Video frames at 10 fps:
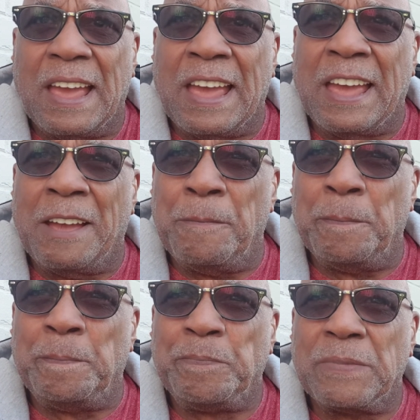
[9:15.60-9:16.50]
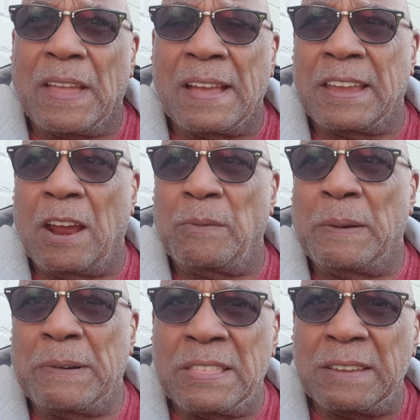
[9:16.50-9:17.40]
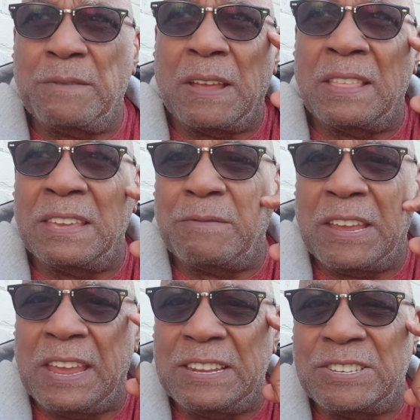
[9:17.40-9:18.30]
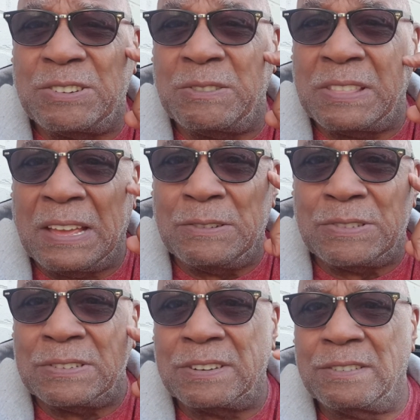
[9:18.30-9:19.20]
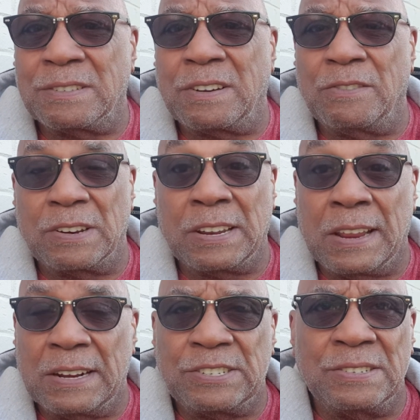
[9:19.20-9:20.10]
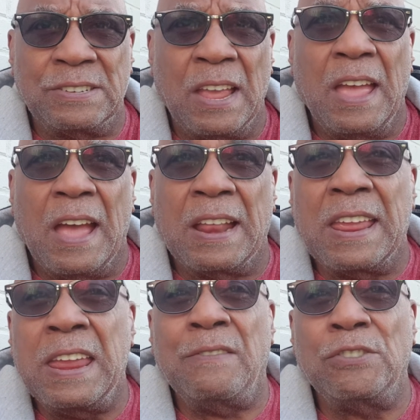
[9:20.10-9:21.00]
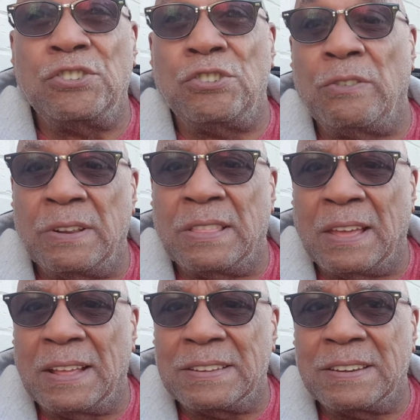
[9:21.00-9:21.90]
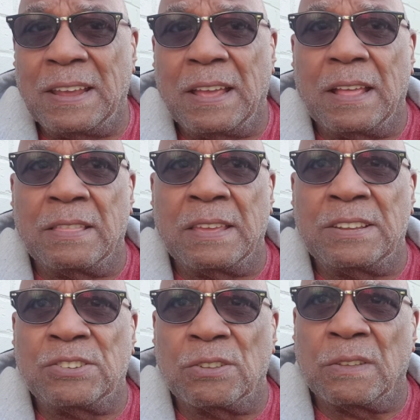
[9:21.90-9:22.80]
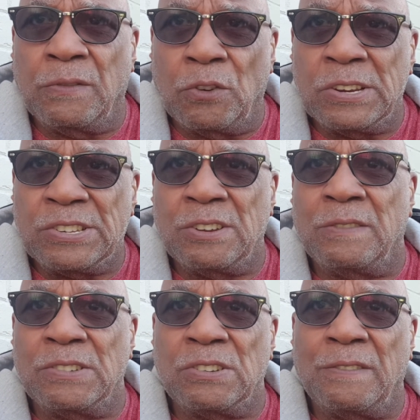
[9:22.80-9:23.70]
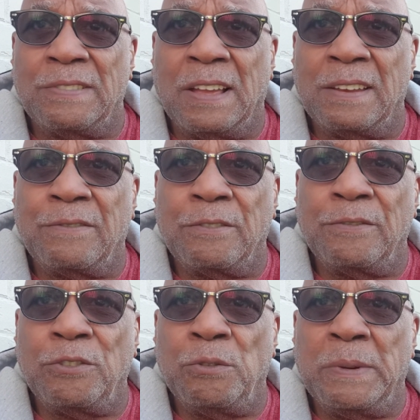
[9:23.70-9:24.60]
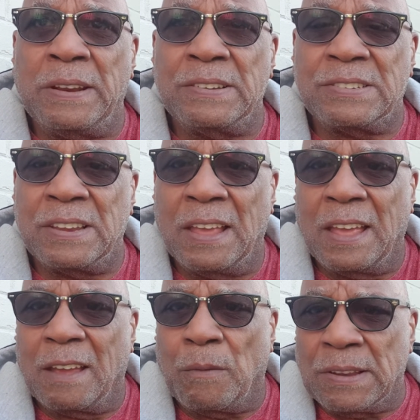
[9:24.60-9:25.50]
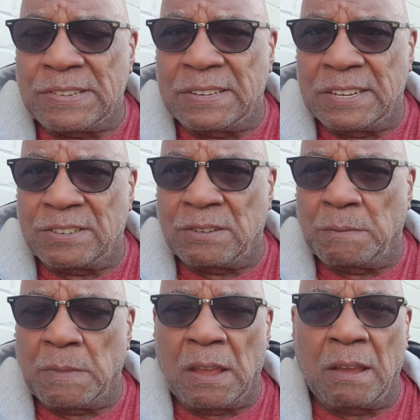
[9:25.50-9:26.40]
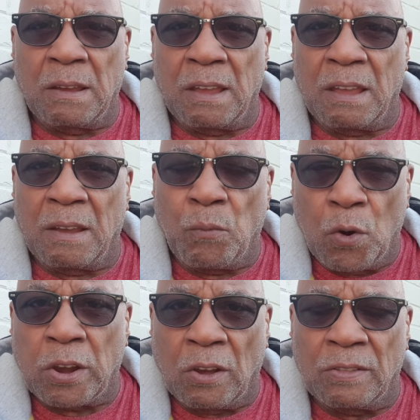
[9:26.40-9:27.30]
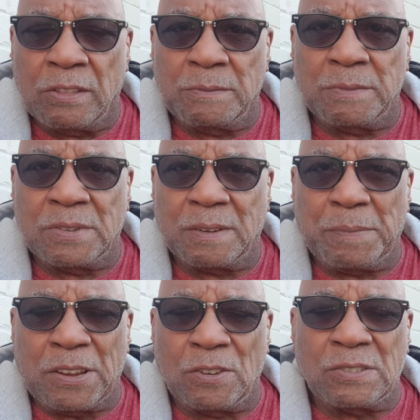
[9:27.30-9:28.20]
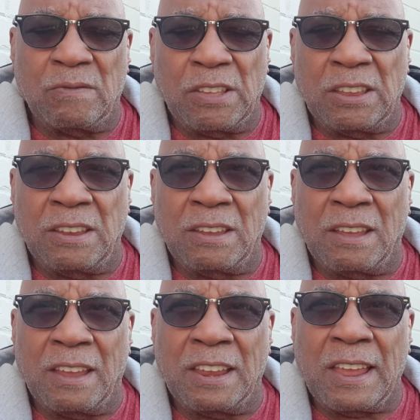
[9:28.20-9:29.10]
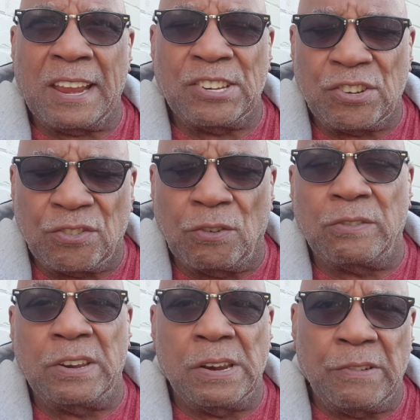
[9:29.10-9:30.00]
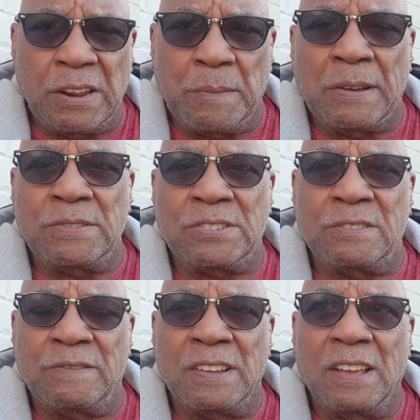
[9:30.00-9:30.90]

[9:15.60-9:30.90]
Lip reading: I can't remember. I think we hit 2,000 concurrent connections, and even during that, they took the voice servers offline for a few minutes whilst they did some work on them because of the extraordinary amounts of